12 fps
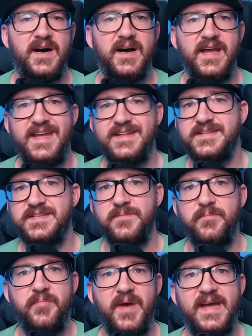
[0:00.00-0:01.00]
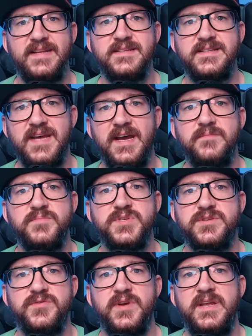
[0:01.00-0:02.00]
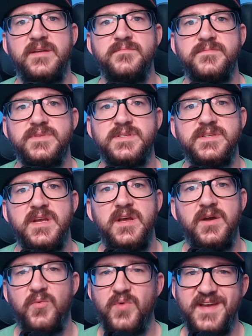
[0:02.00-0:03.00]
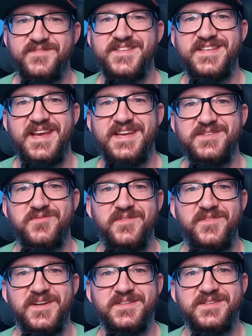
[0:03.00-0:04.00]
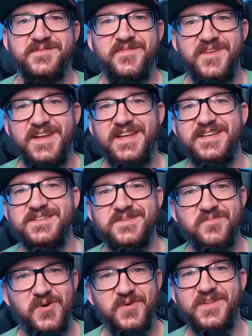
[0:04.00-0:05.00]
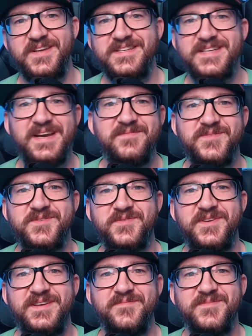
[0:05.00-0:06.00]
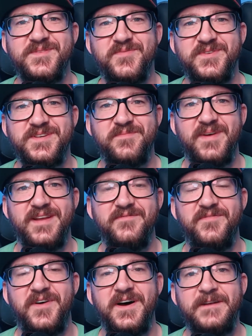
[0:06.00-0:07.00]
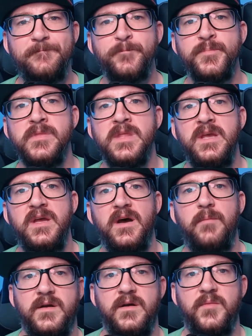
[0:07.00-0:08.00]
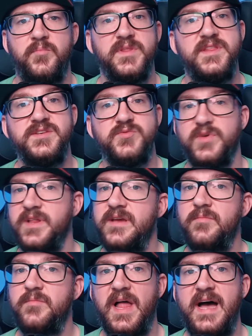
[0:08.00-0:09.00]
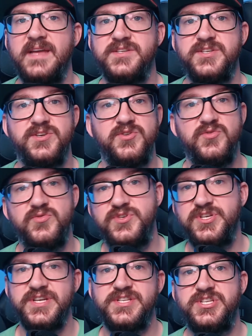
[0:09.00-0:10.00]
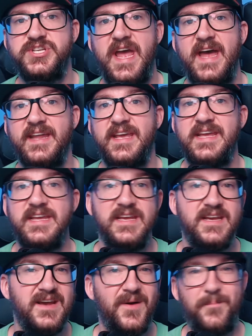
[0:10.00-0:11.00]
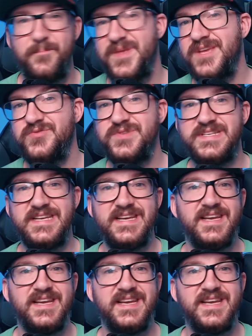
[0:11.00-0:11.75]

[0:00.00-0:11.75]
and some pet type streams. We have snakes, we've done some feeding, some holding type streams, which have been fun. But this really applies to just chatting, music,